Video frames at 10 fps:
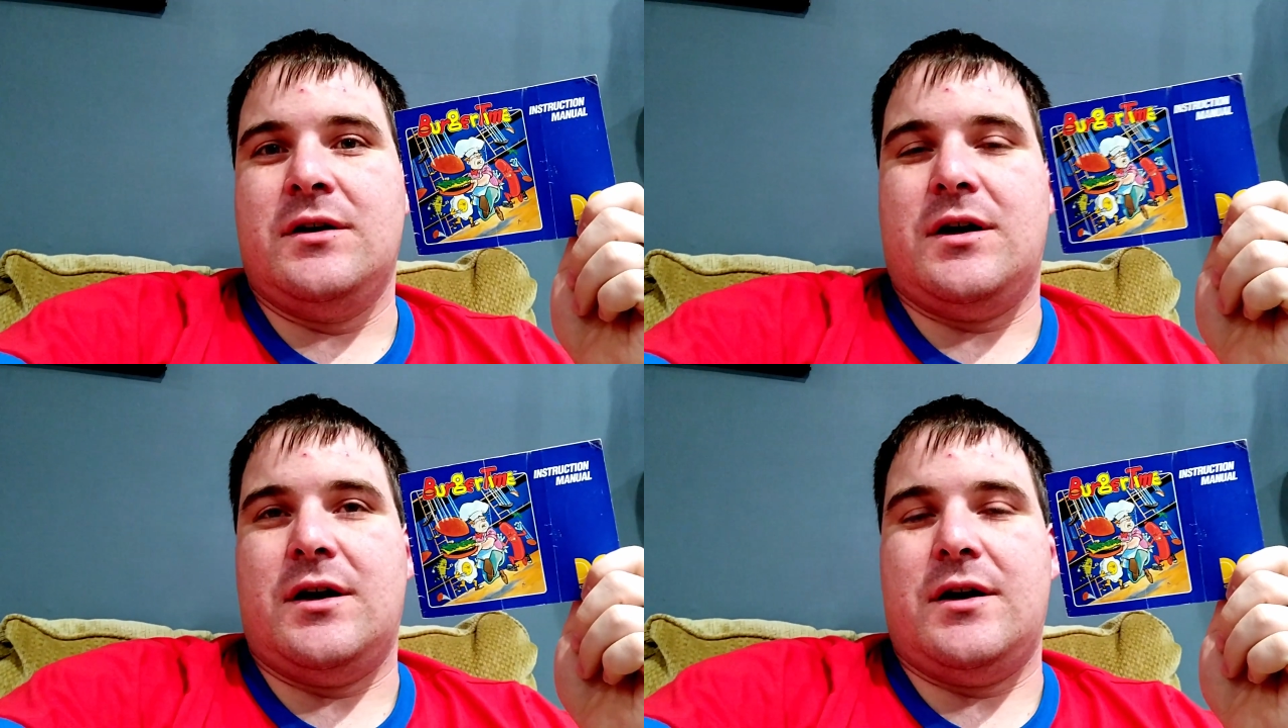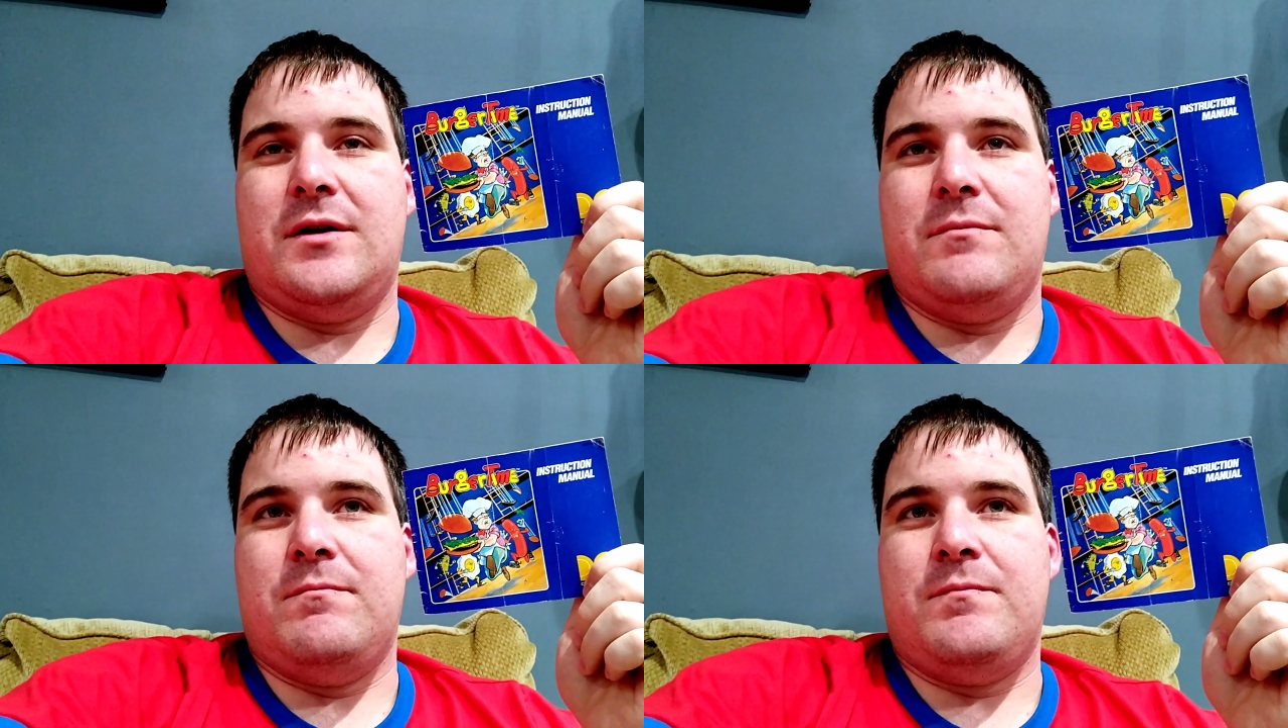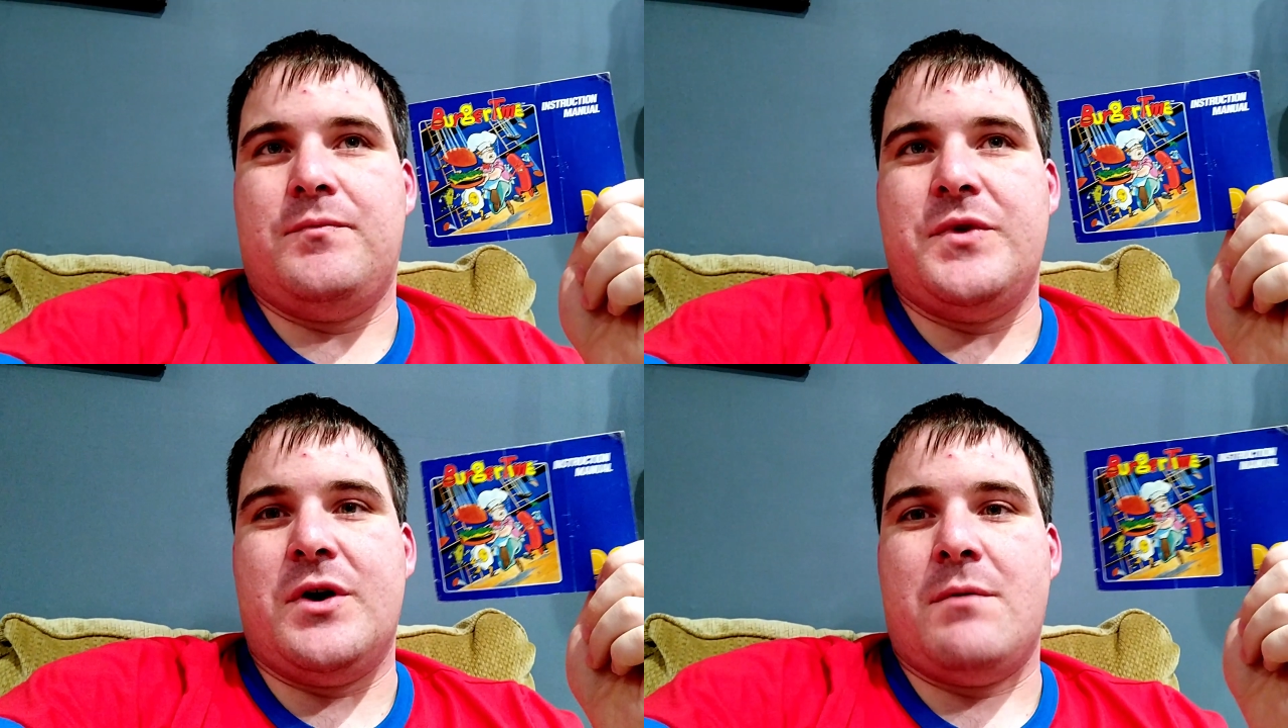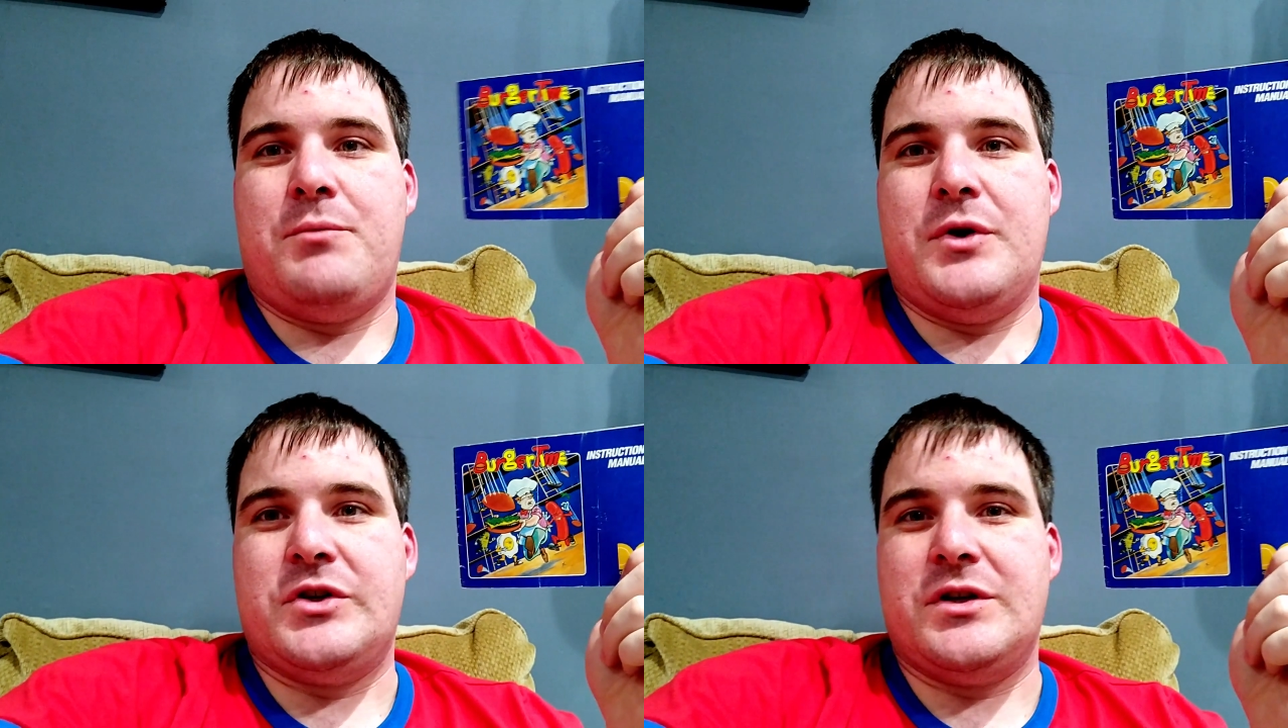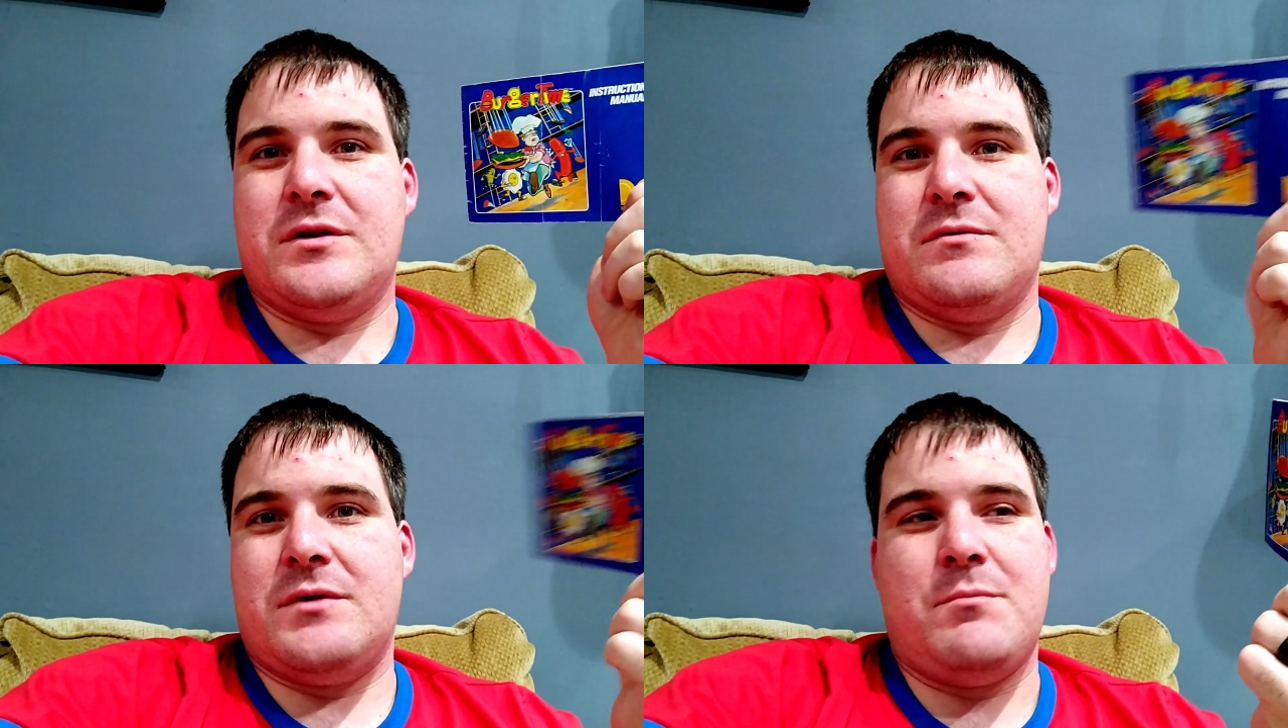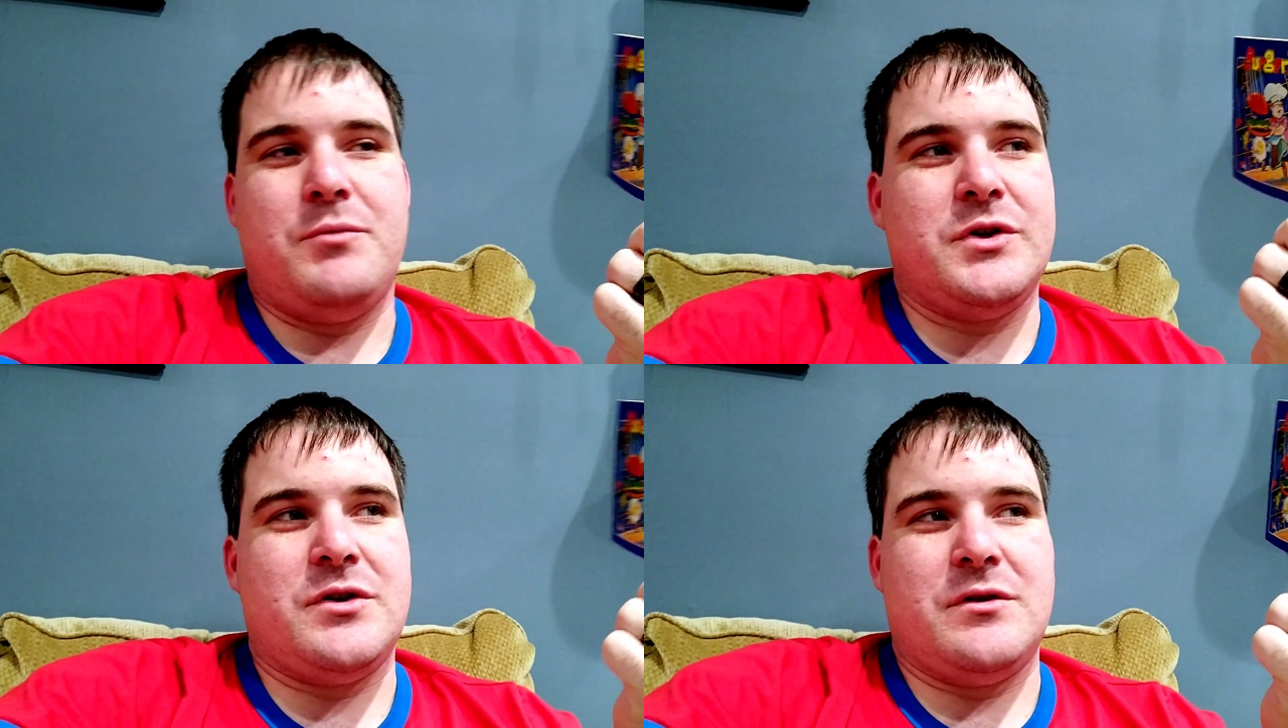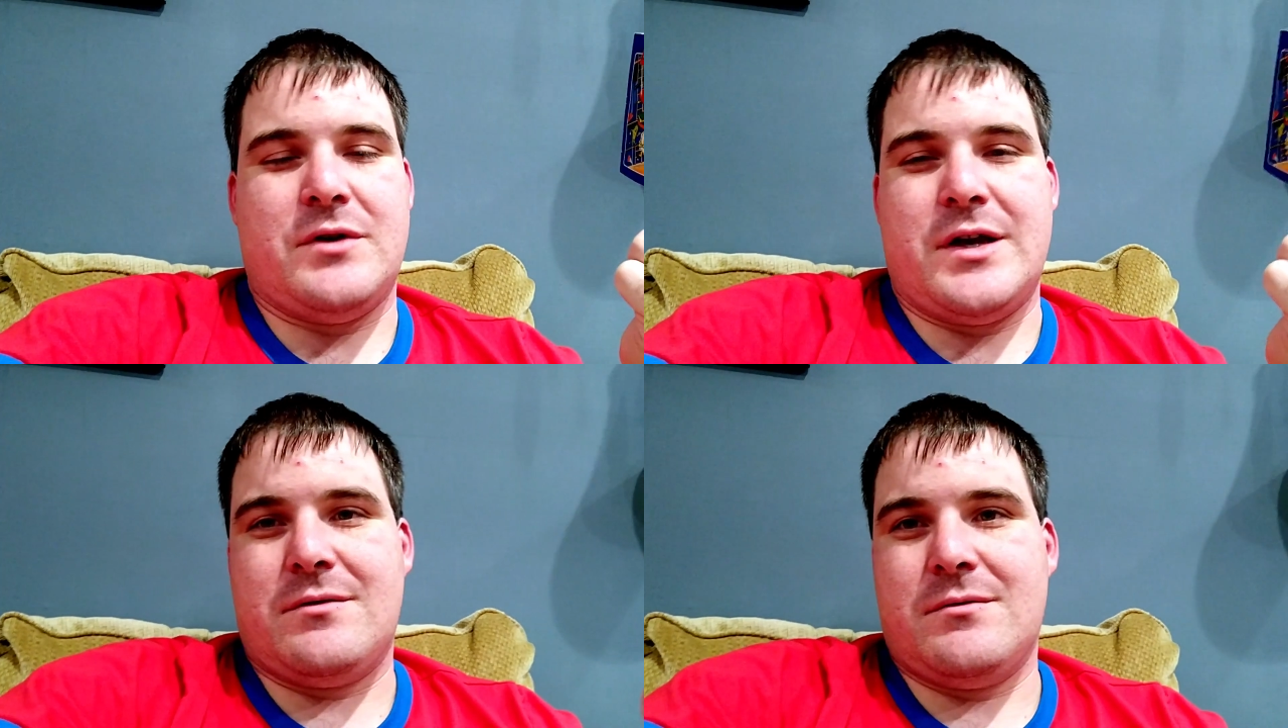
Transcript: I'm pushing like